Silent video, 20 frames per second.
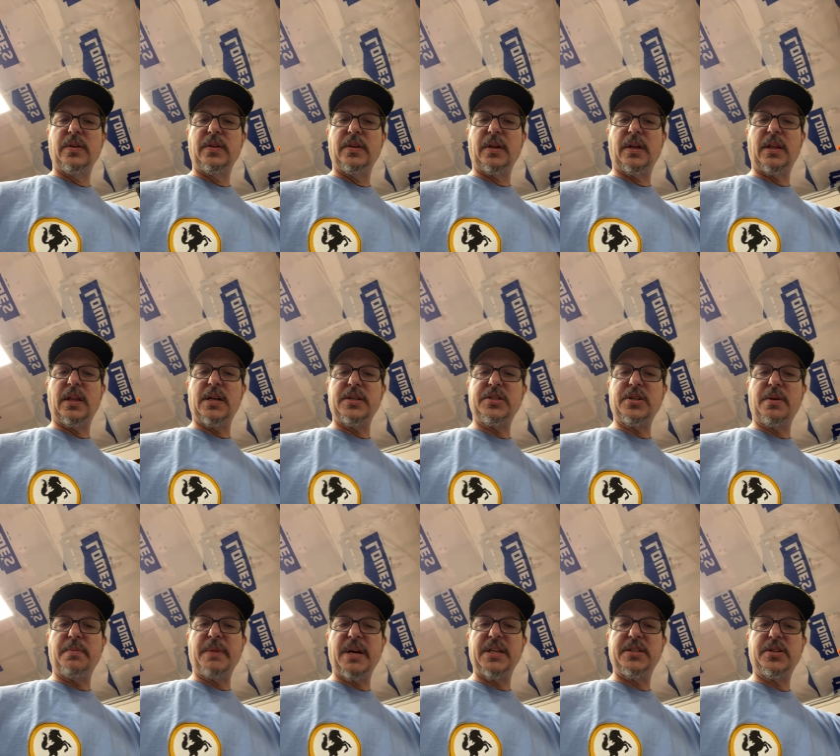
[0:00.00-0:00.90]
the clutch
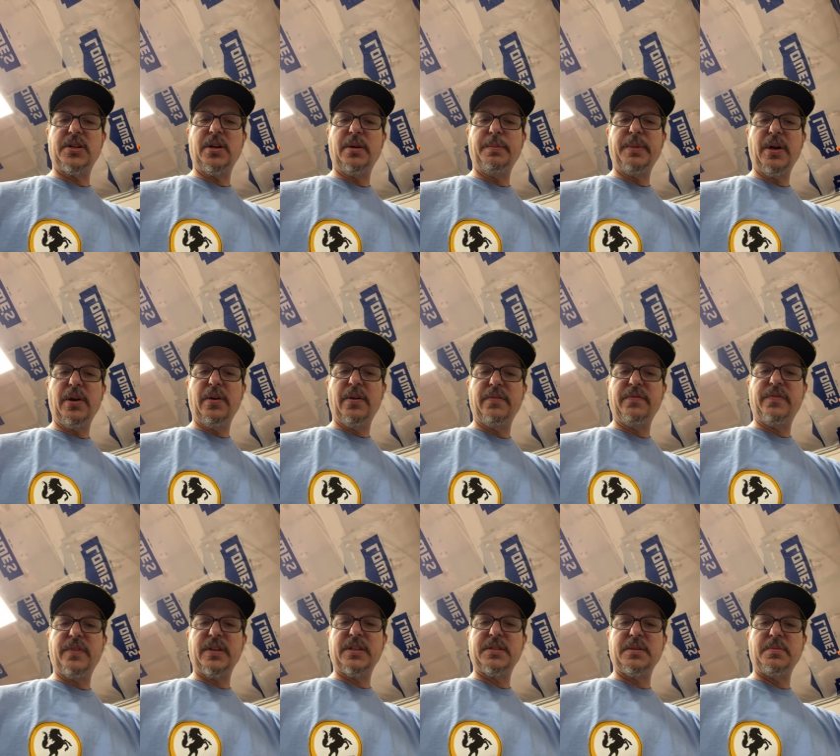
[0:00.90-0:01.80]
on my turbo and
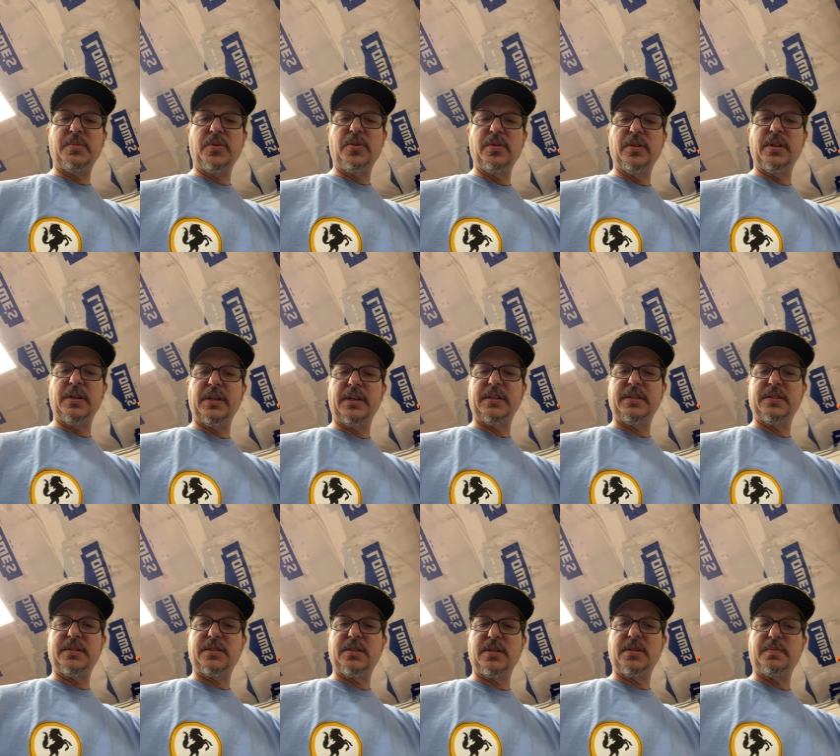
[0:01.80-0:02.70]
fix some oil
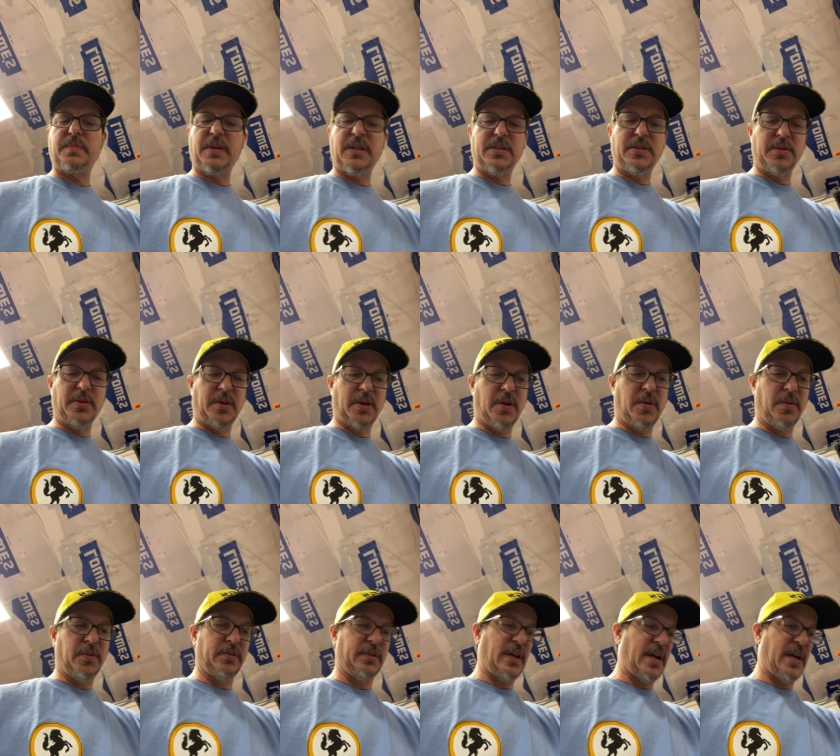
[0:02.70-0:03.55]
leaks. It's just been too cold.